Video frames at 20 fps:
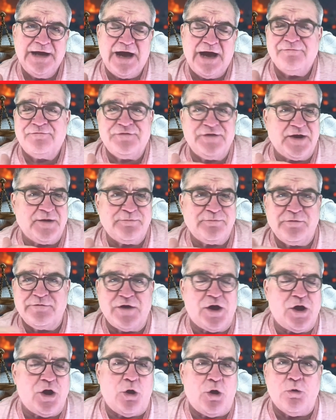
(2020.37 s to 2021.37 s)
I'm fed up of
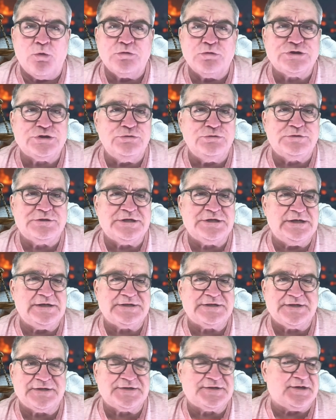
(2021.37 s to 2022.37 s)
our whole two-tier
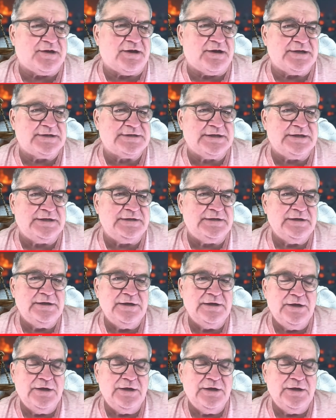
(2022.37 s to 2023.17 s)
society